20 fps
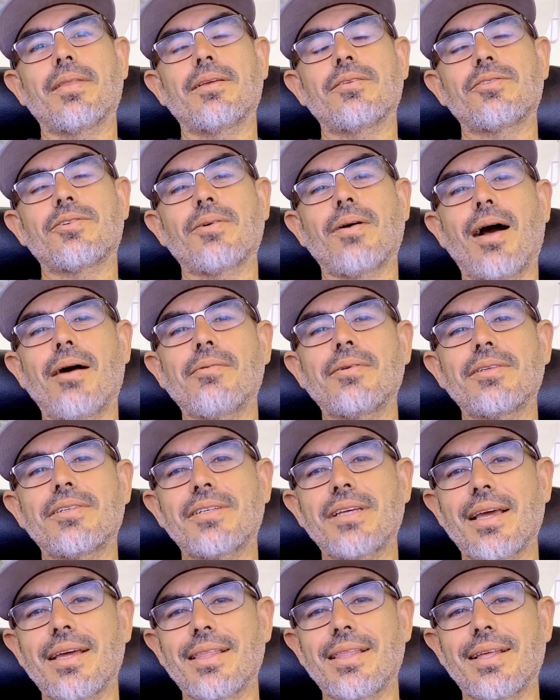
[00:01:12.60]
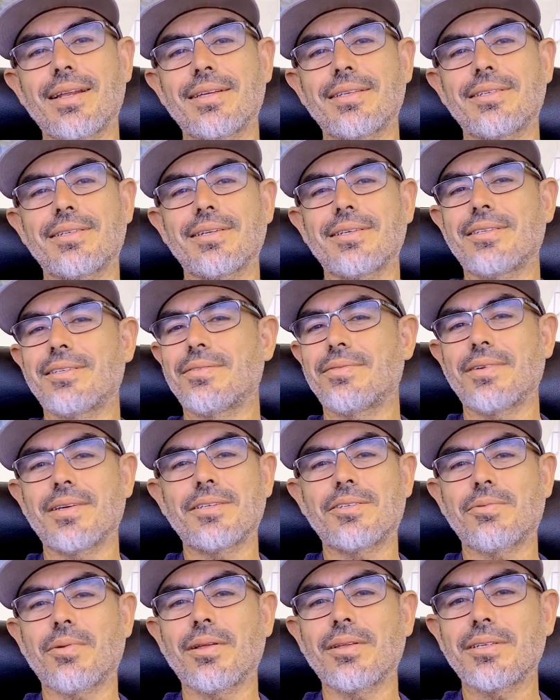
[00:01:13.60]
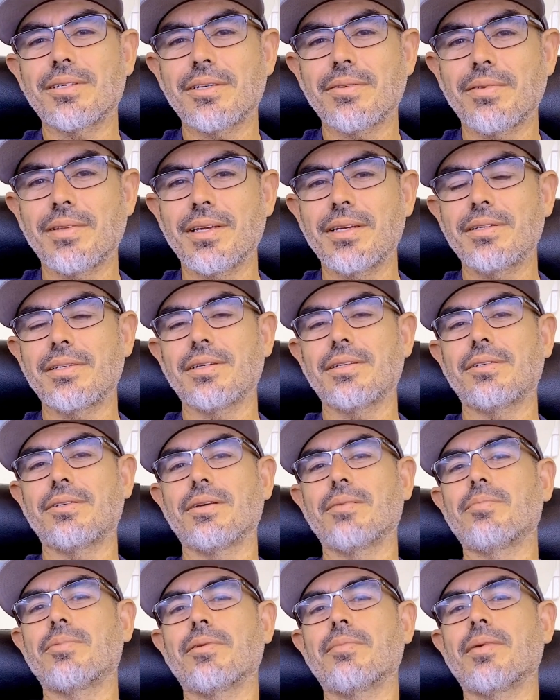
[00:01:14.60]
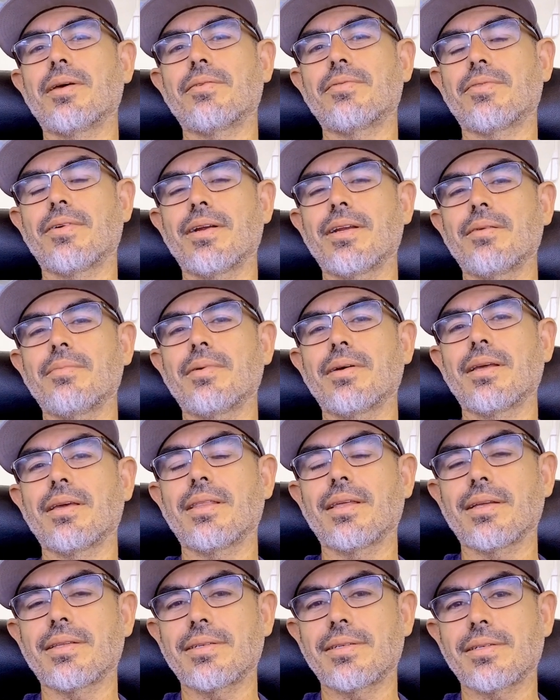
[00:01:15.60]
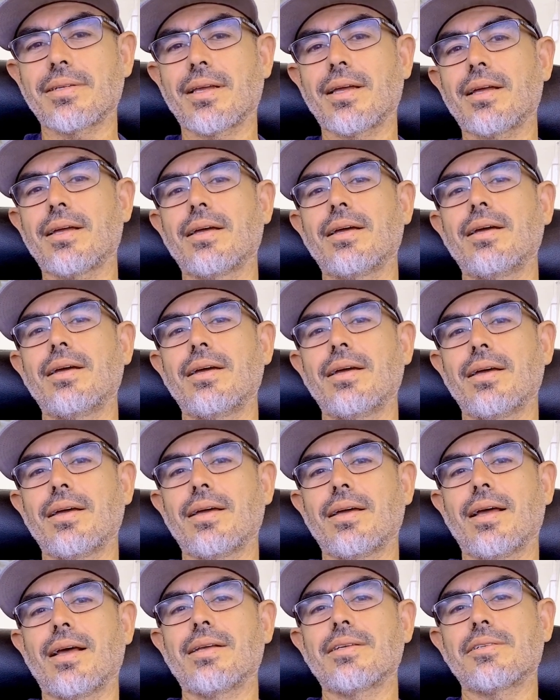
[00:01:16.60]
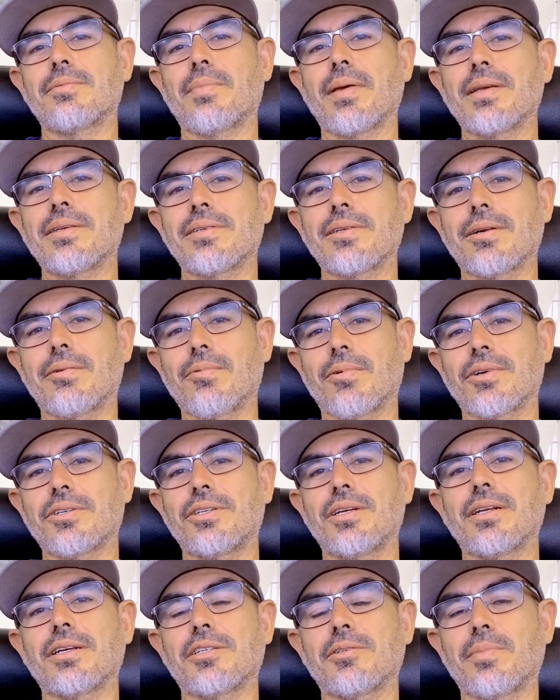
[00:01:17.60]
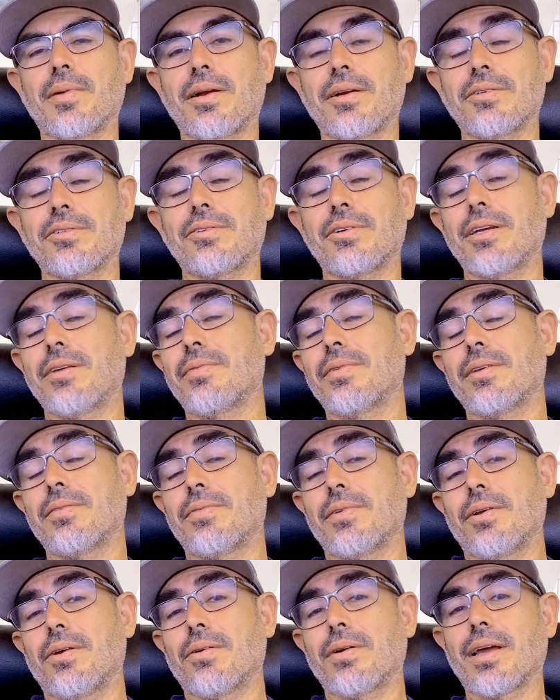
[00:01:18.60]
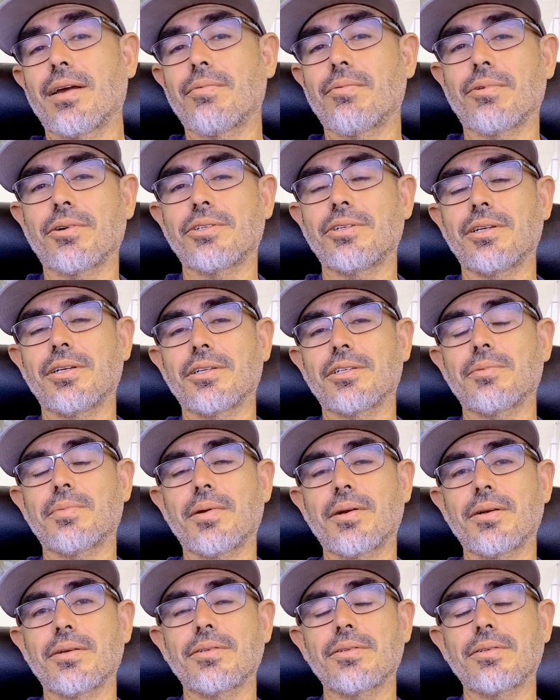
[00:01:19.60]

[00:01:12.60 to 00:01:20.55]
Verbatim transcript: So I would say that it's relatively easy to implement for anybody that has basic worksheet experience, or even if you don't have worksheet experience.